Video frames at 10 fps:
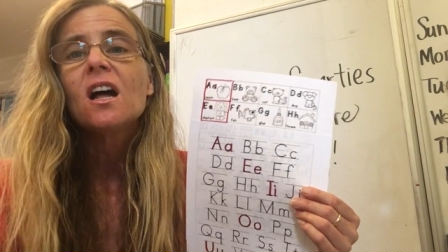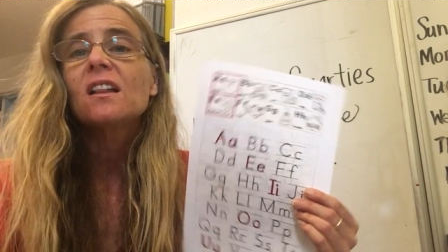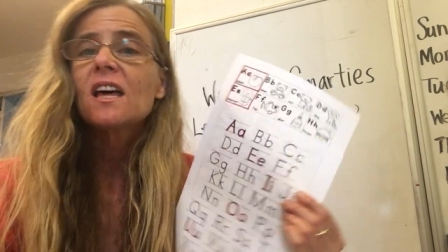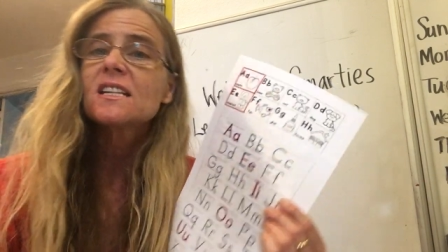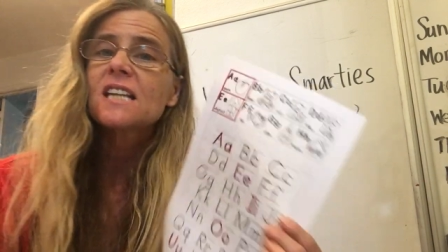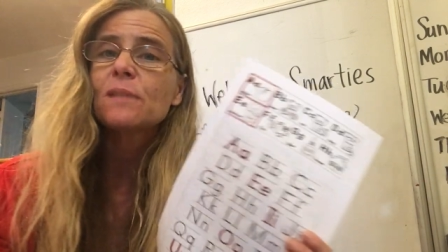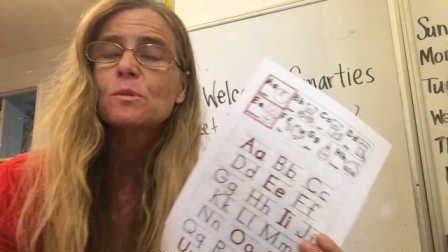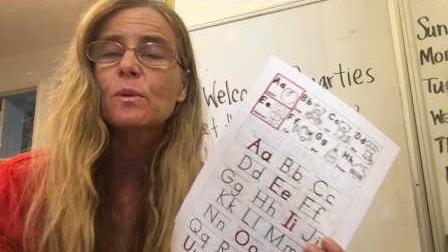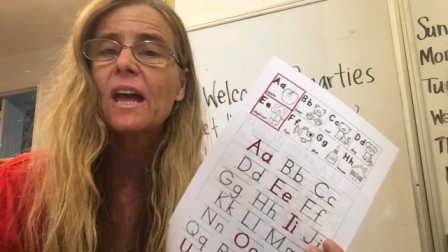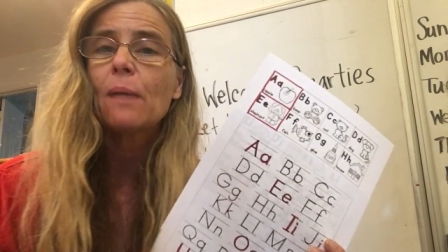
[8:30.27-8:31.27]
A lot of
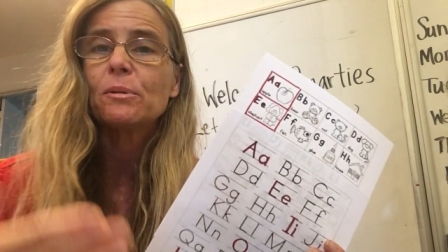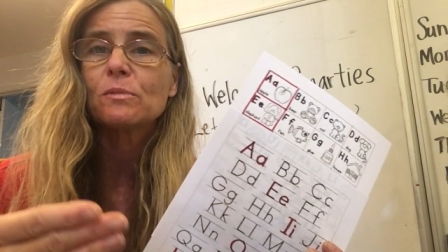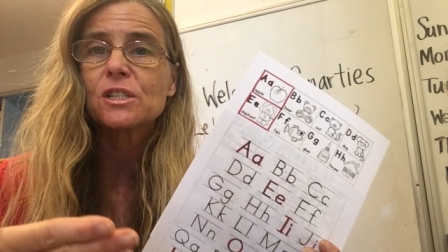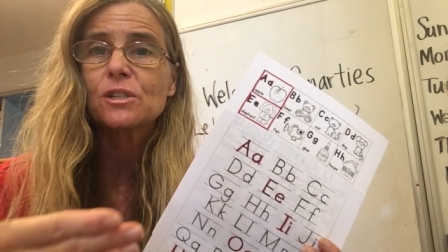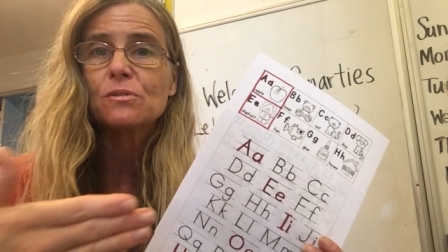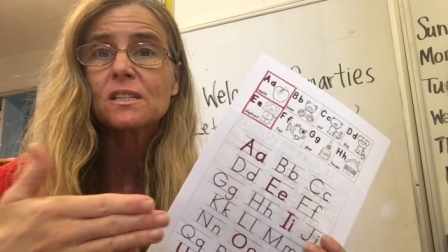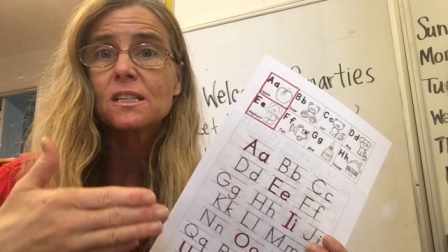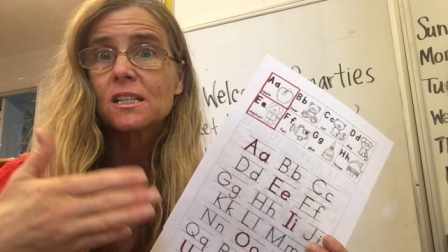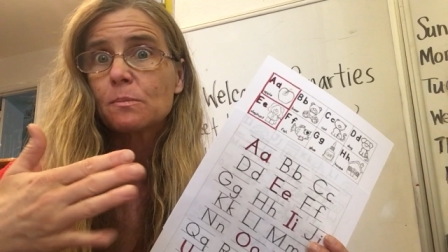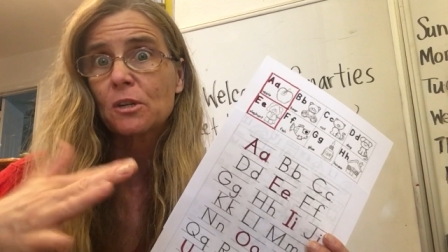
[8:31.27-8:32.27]
times what will happen with students,
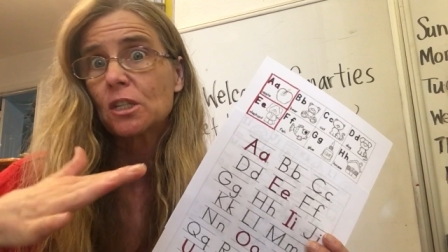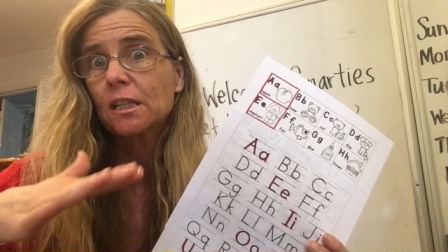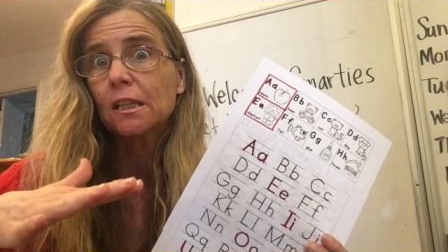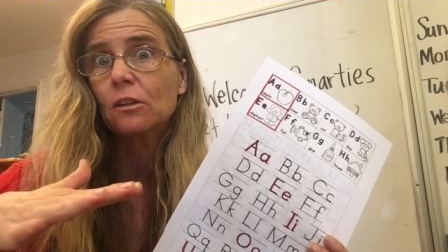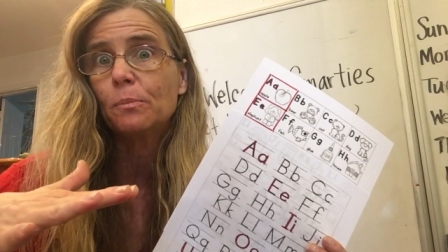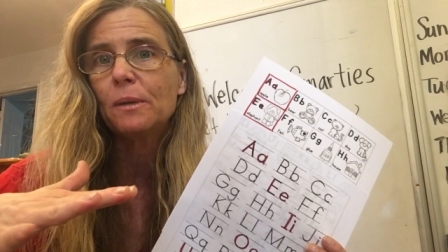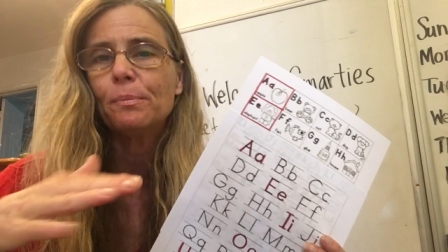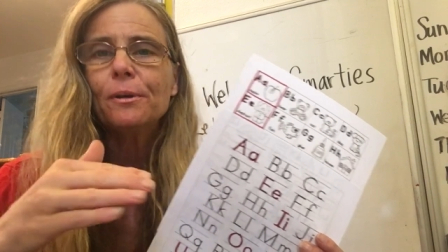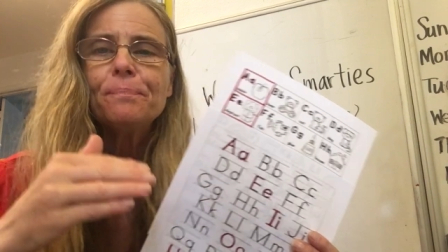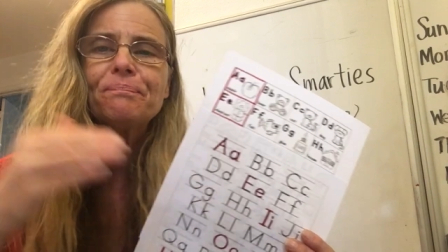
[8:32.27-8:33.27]
especially little
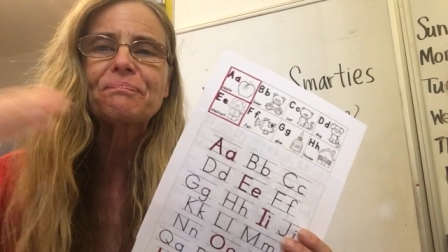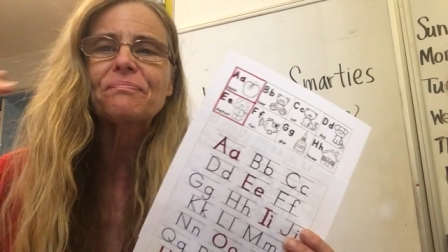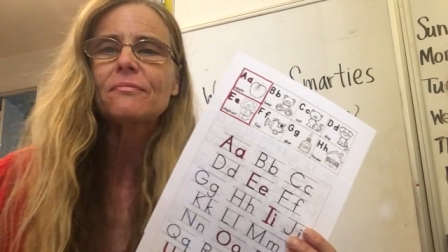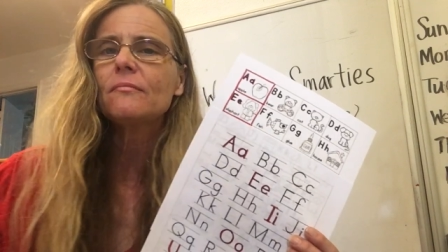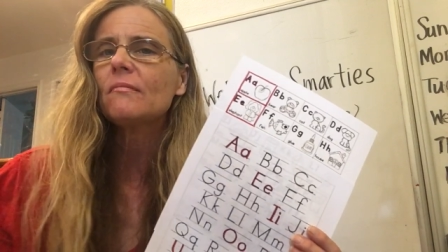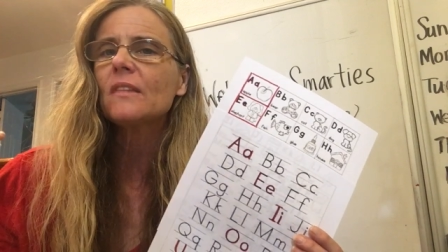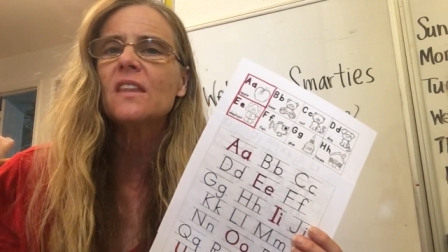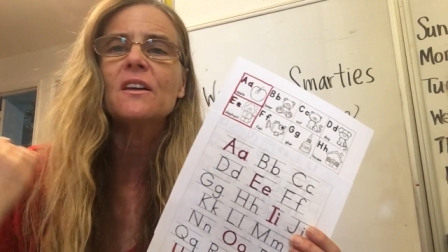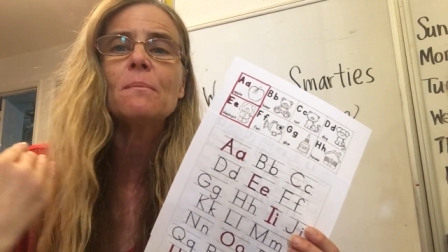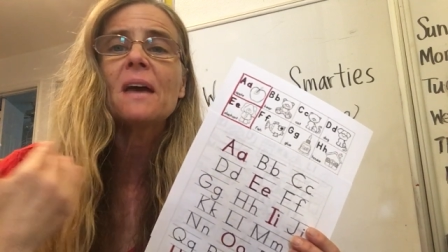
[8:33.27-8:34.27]
people,
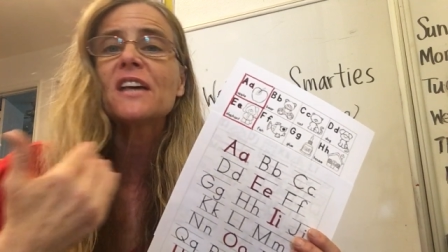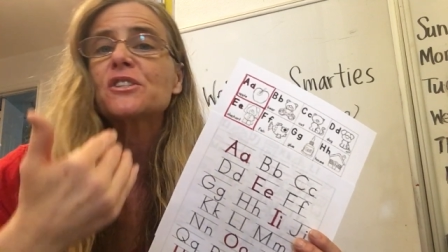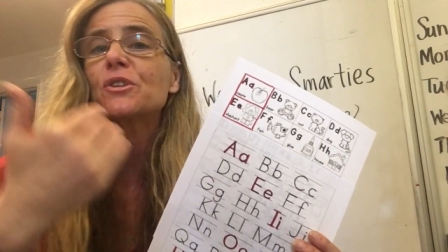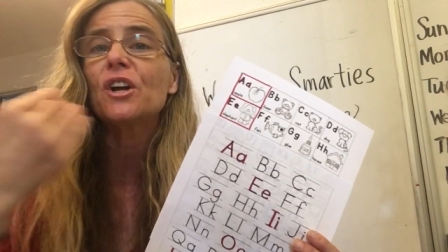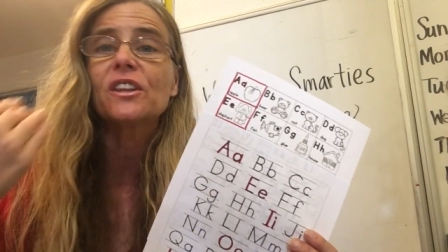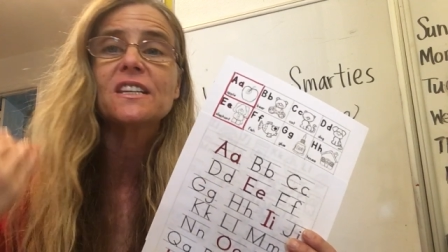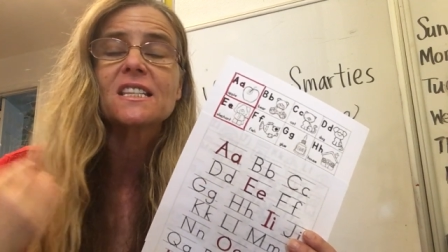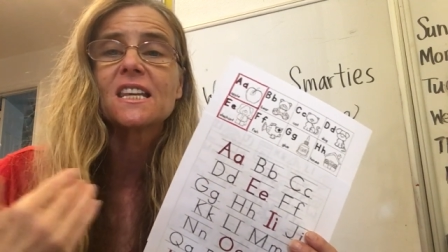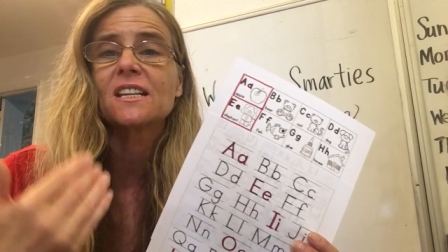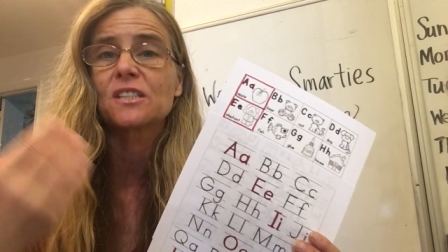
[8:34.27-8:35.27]
they'll master all
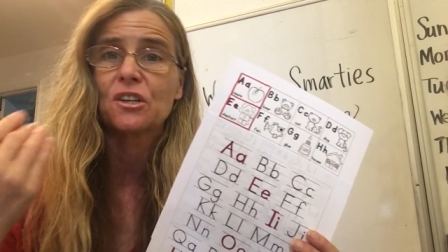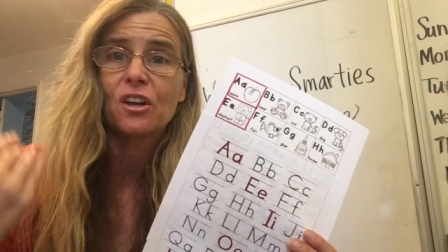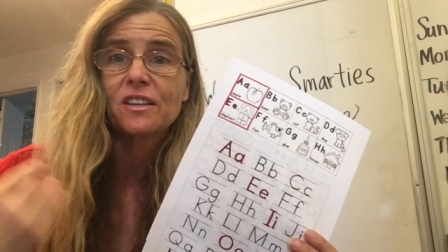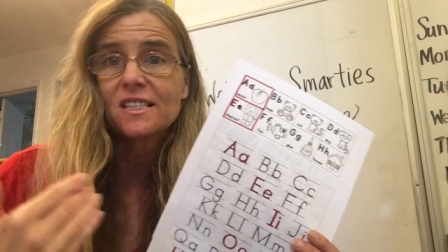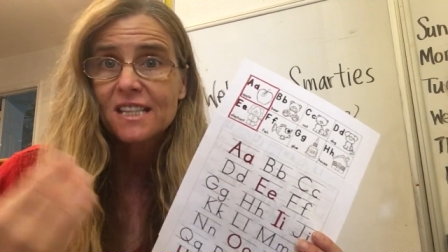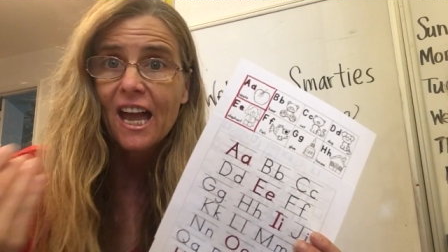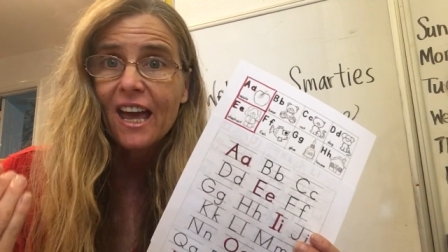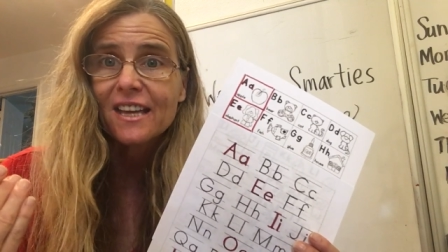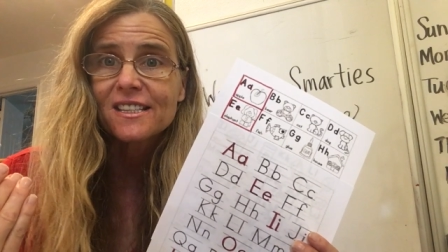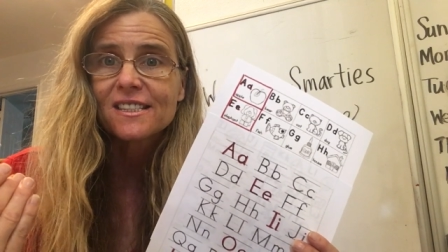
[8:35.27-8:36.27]
these things on all these
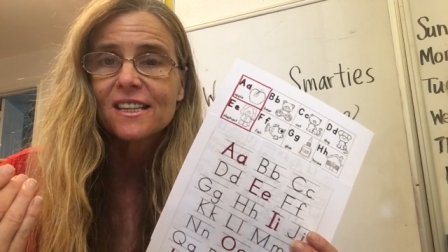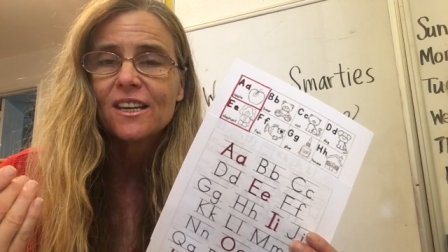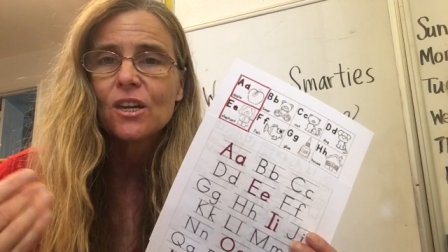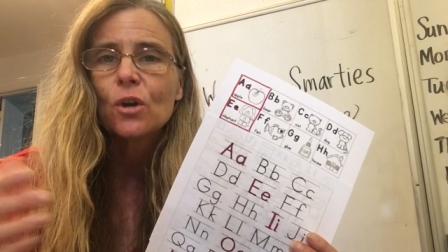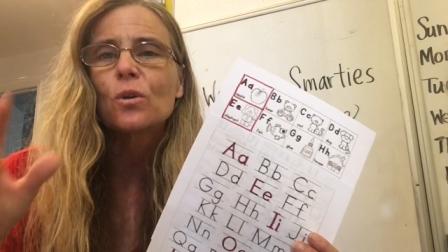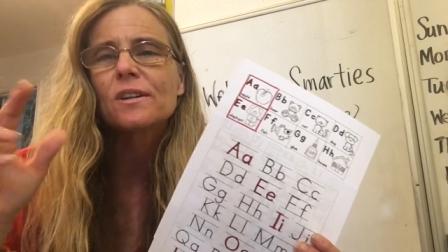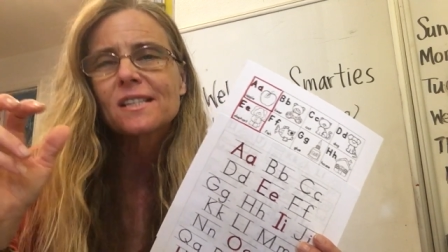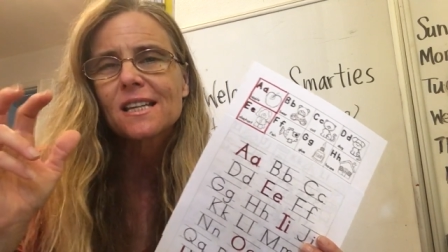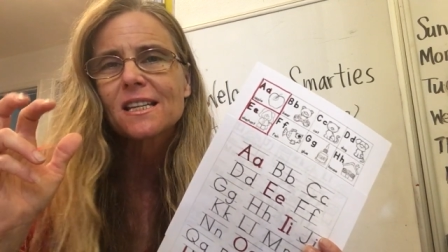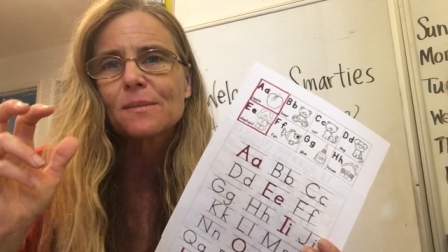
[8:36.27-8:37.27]
tests or
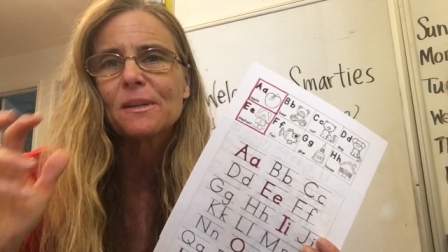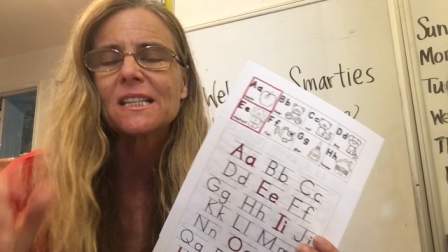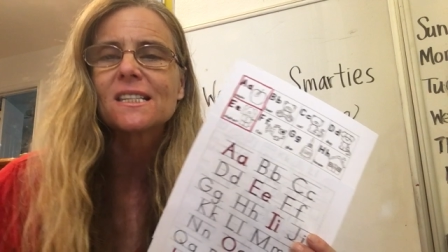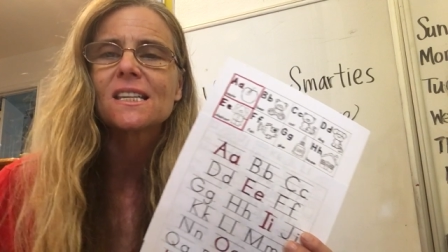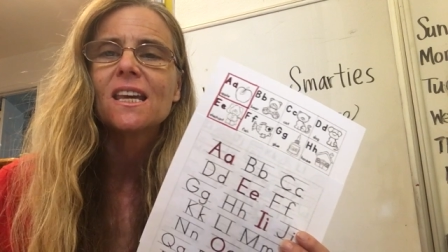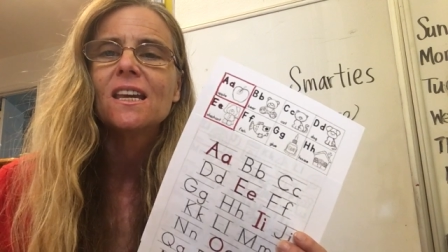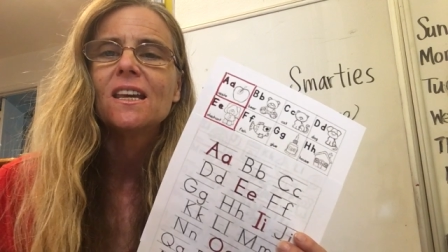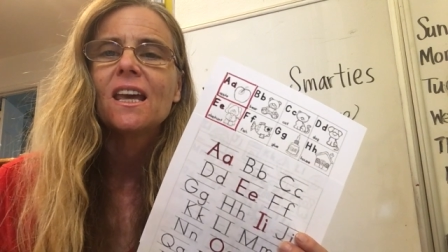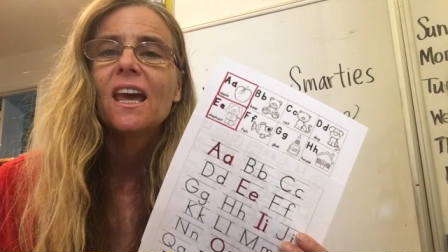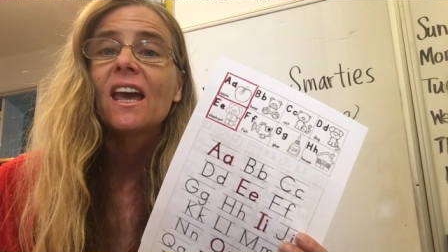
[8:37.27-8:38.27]
assessments,
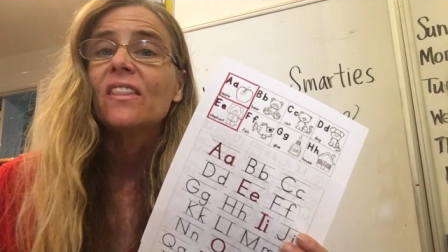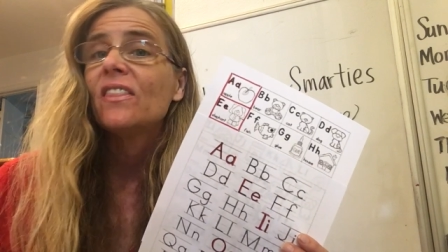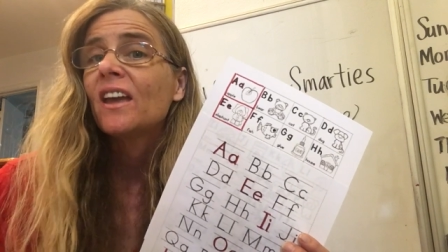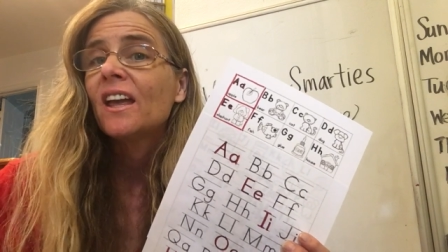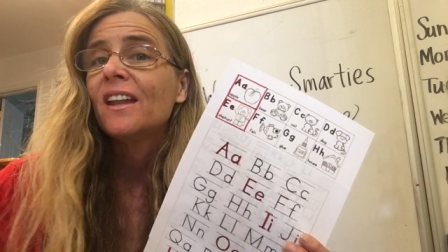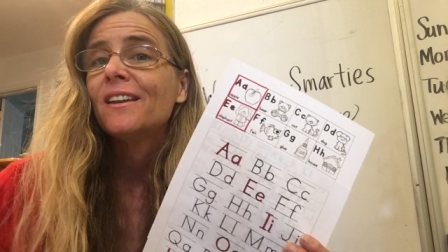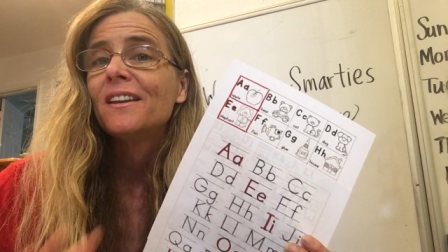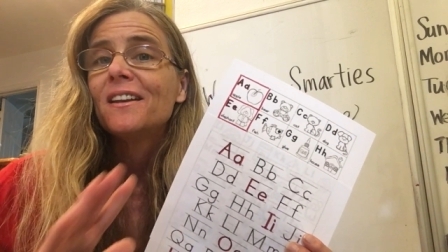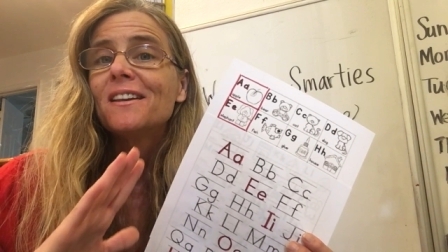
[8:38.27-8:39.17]
and then